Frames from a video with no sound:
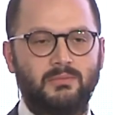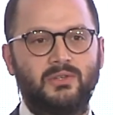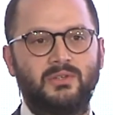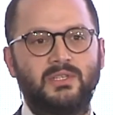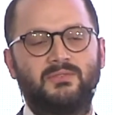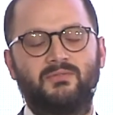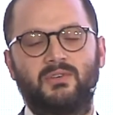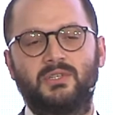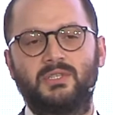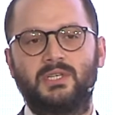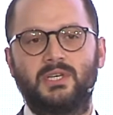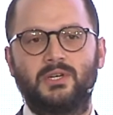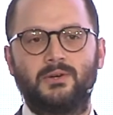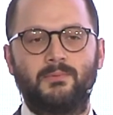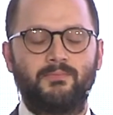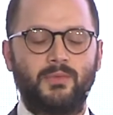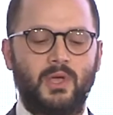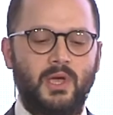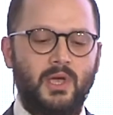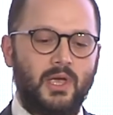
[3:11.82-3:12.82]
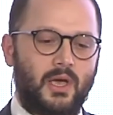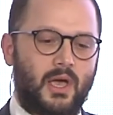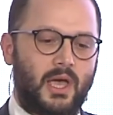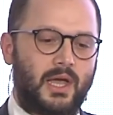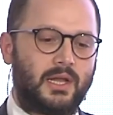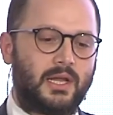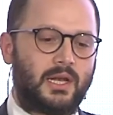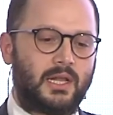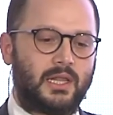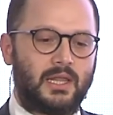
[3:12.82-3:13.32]
frontier,
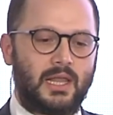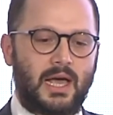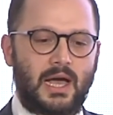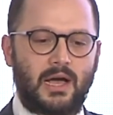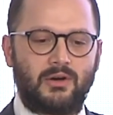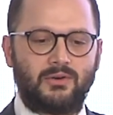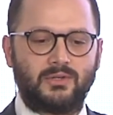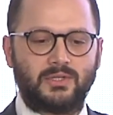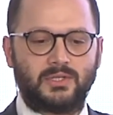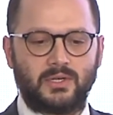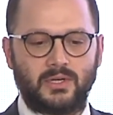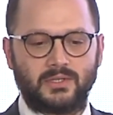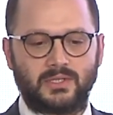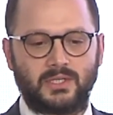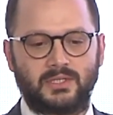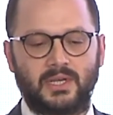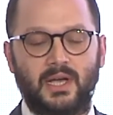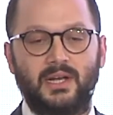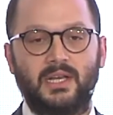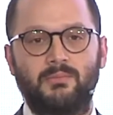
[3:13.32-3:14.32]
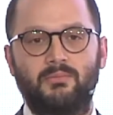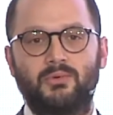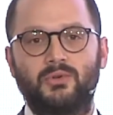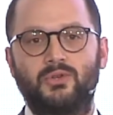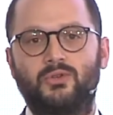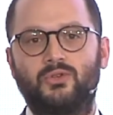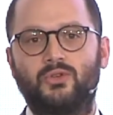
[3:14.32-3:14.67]
and it allows society